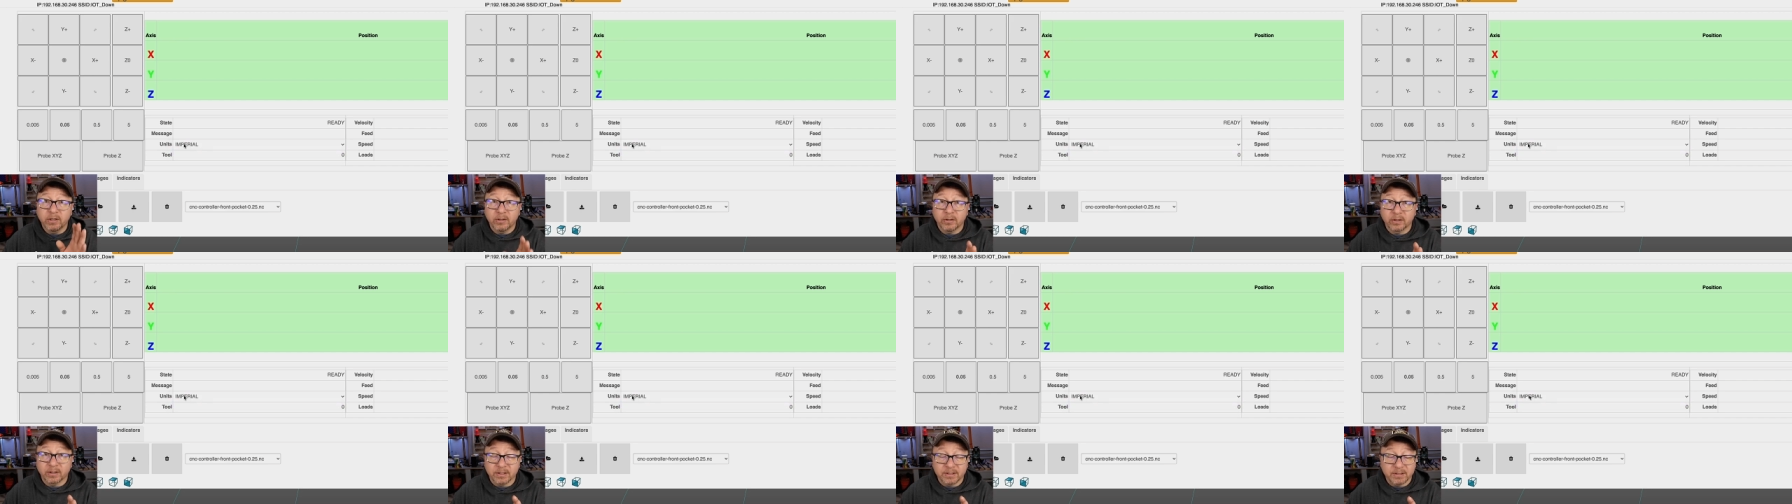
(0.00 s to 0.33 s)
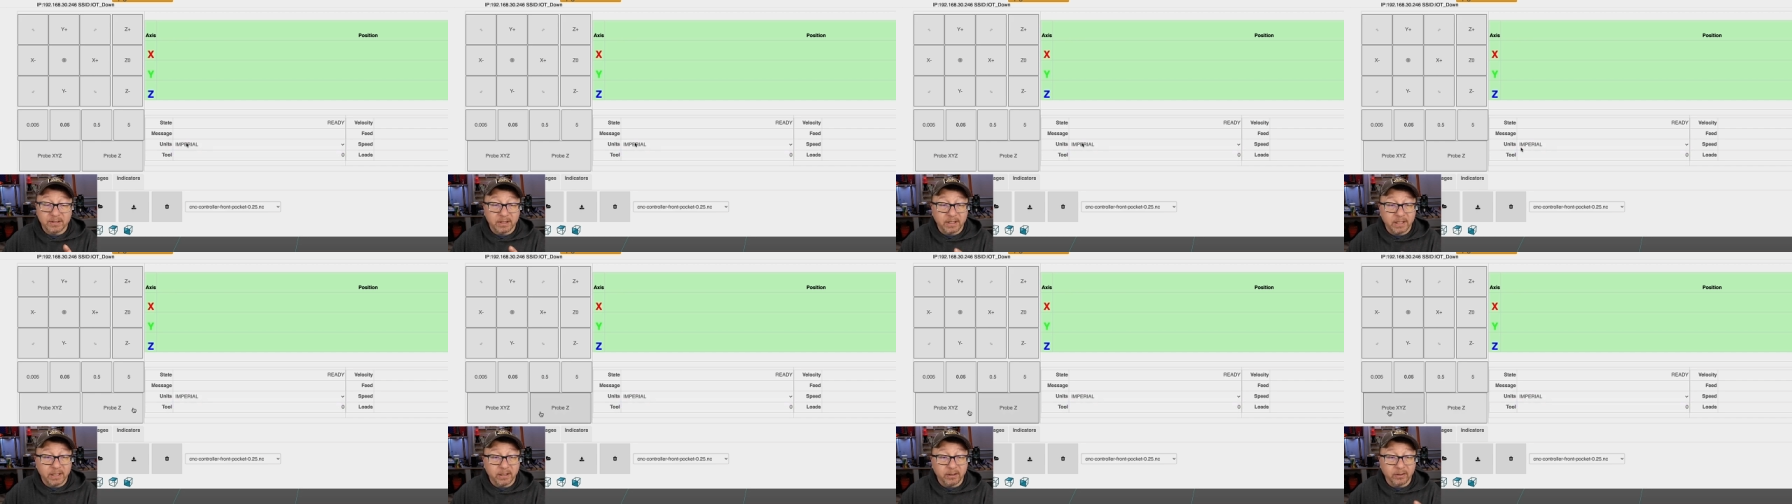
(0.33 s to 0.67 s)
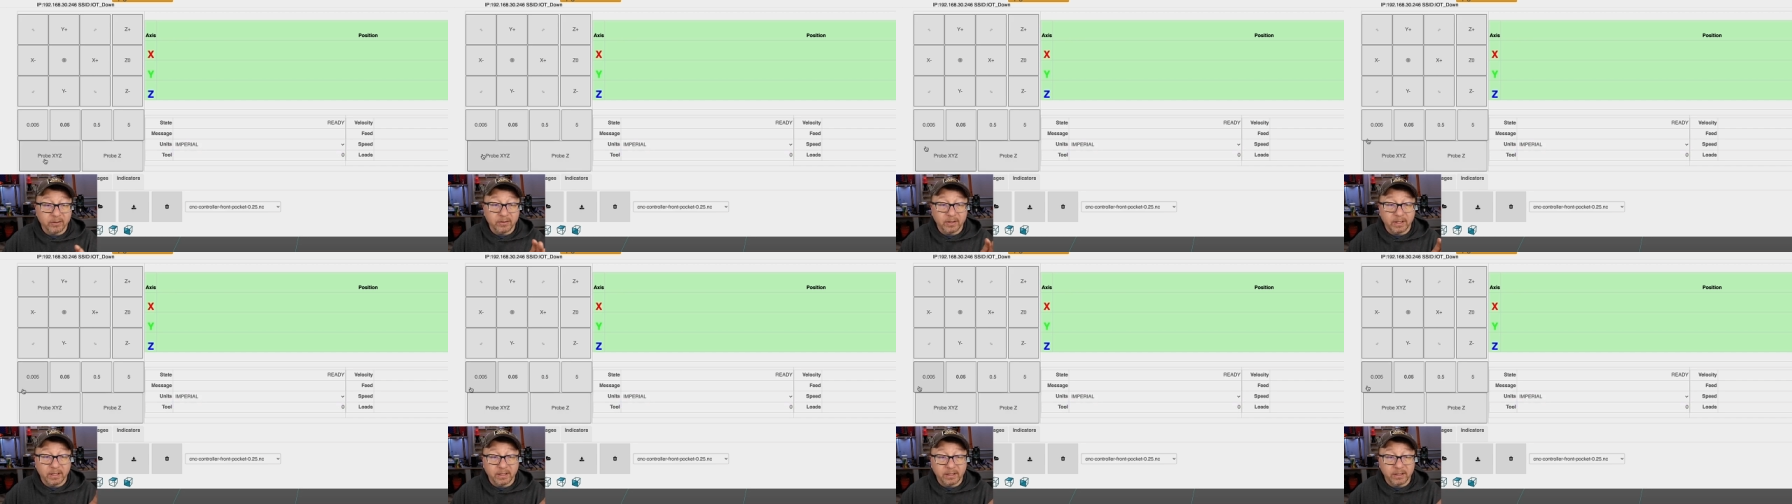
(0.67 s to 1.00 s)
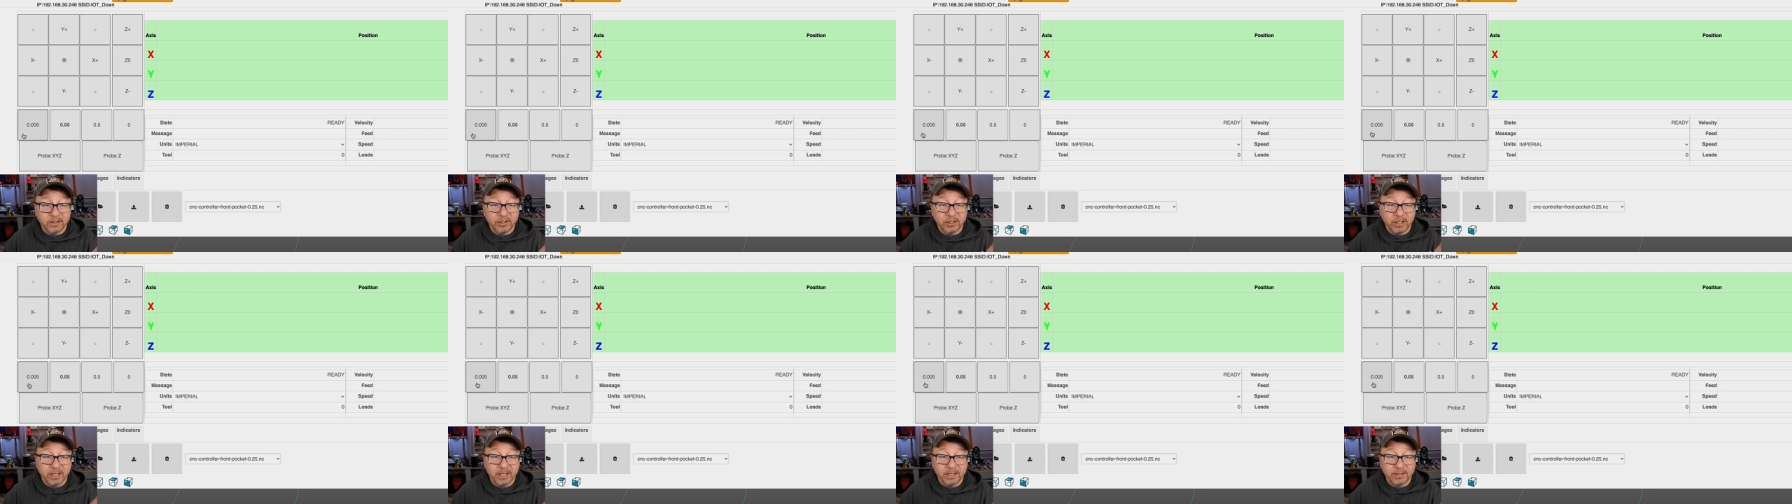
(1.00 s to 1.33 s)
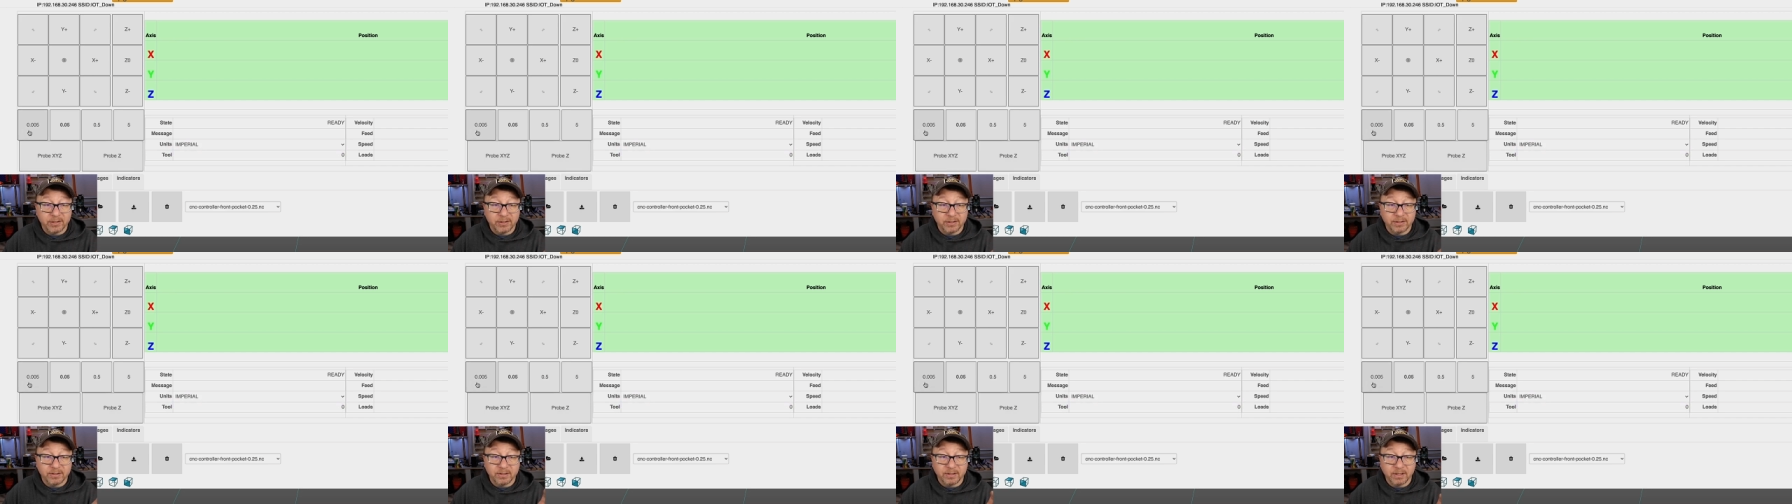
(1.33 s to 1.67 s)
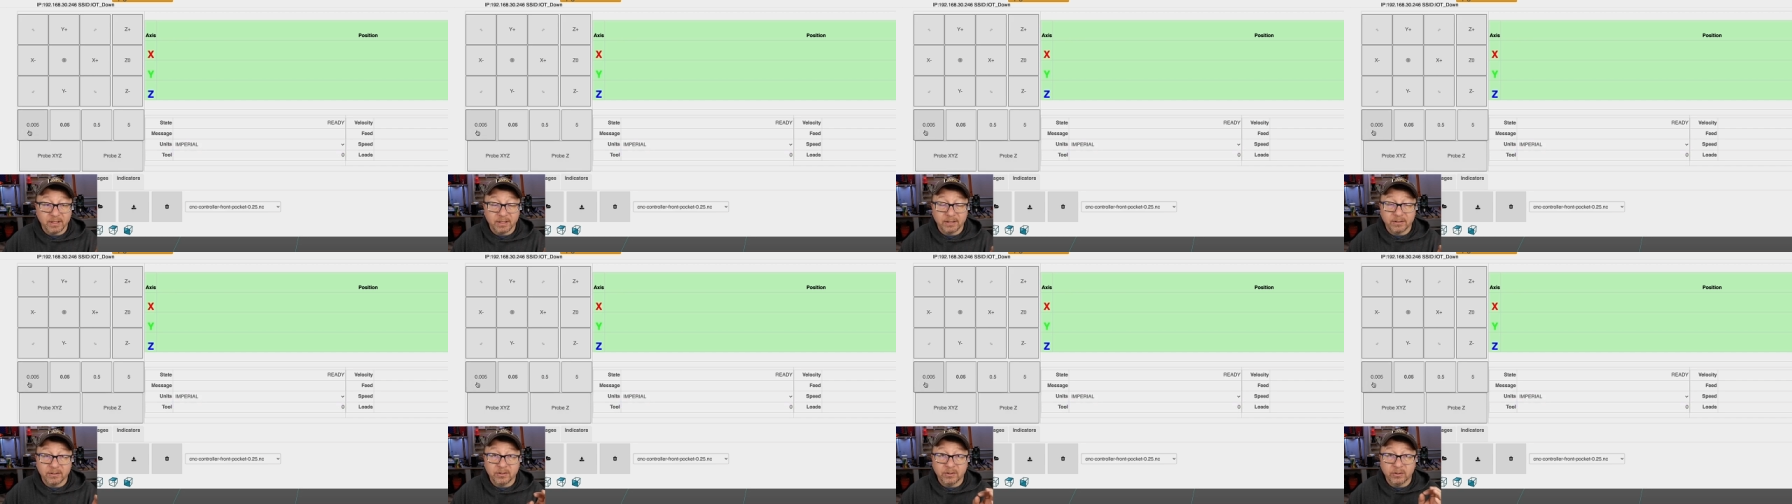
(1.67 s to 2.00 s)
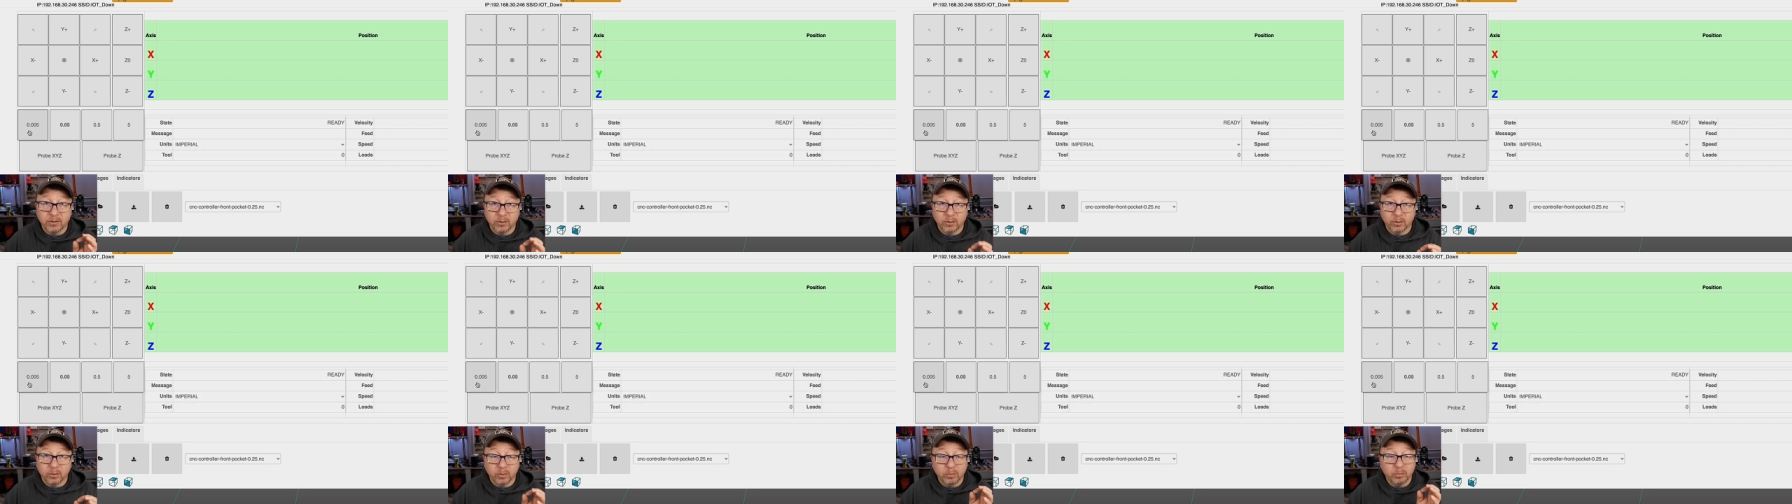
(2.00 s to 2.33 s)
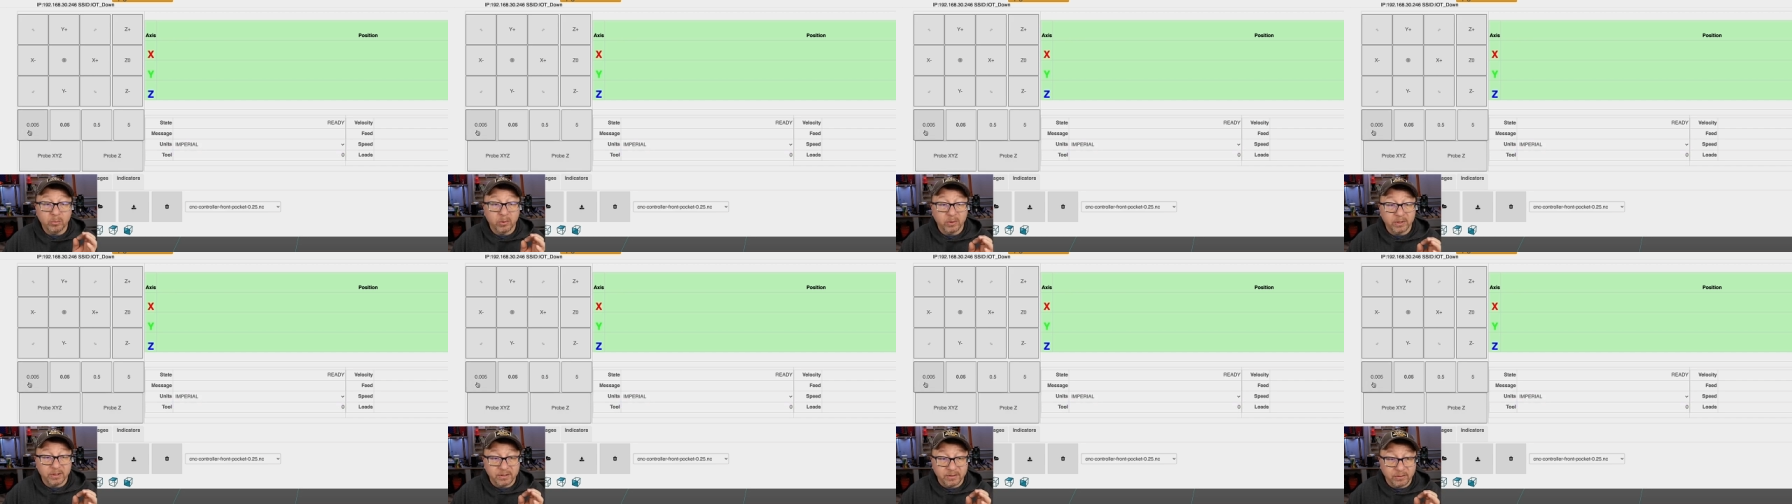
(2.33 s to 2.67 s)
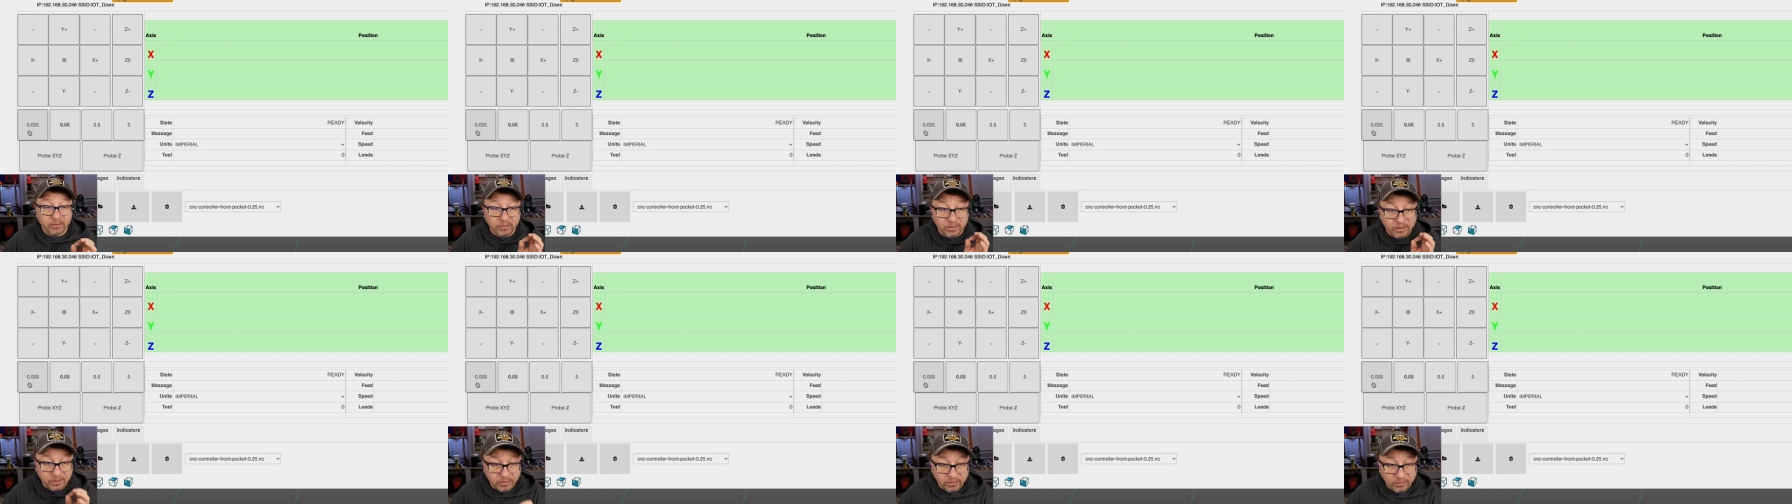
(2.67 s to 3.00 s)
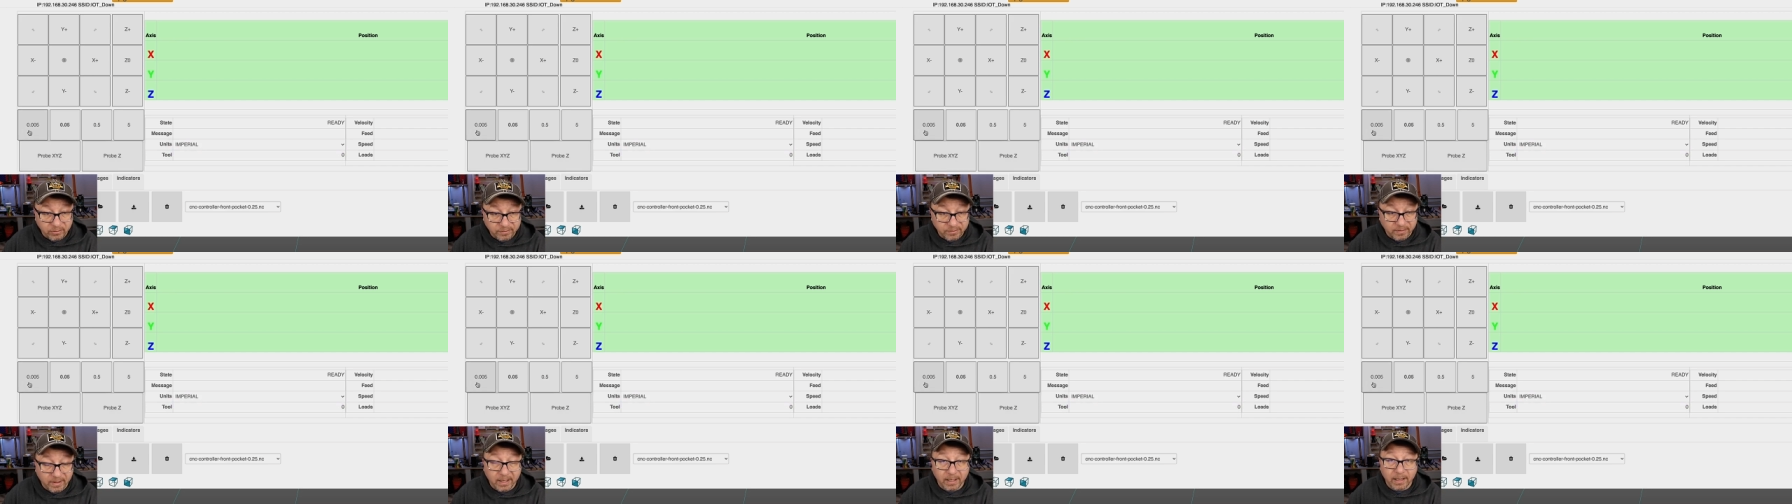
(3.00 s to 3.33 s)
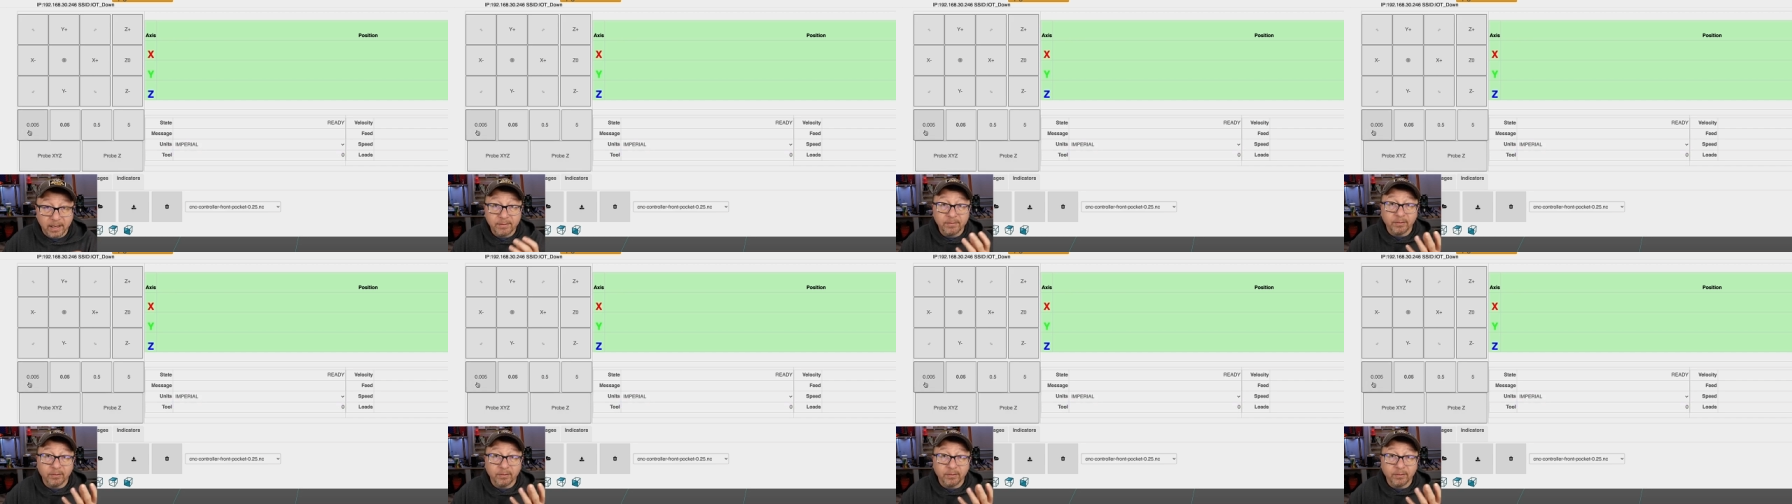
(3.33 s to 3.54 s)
you can see here that it changes this to 0.005